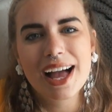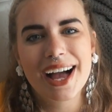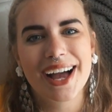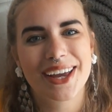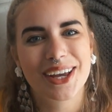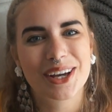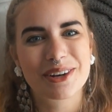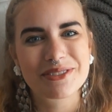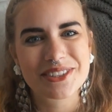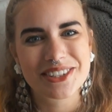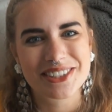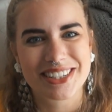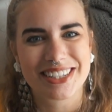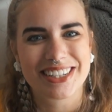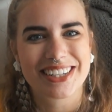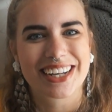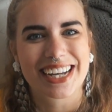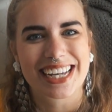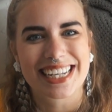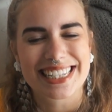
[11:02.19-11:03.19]
I hope to
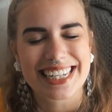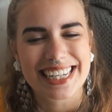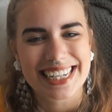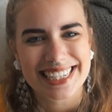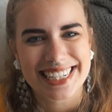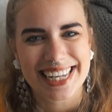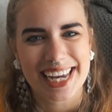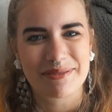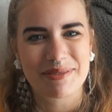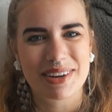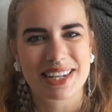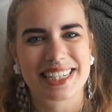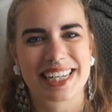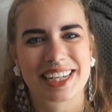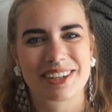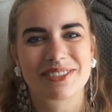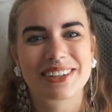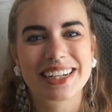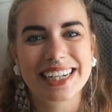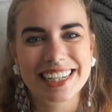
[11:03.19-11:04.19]
see you guys next time, and
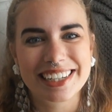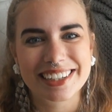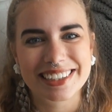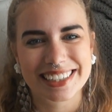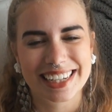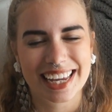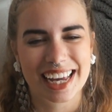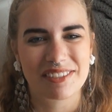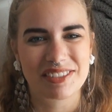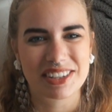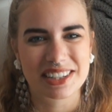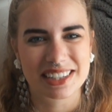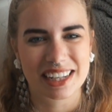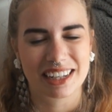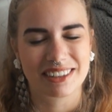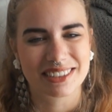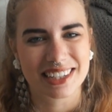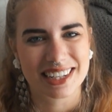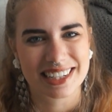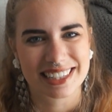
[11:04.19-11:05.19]
take really good care of
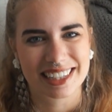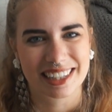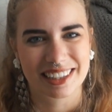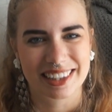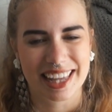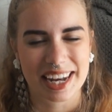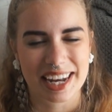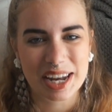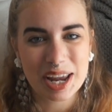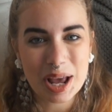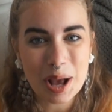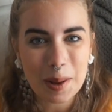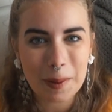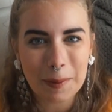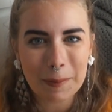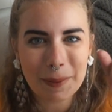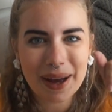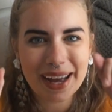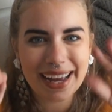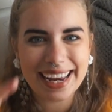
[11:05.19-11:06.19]
yourselves. Until then,
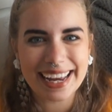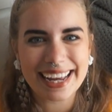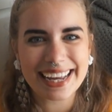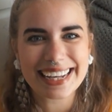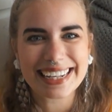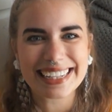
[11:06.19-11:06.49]
bye!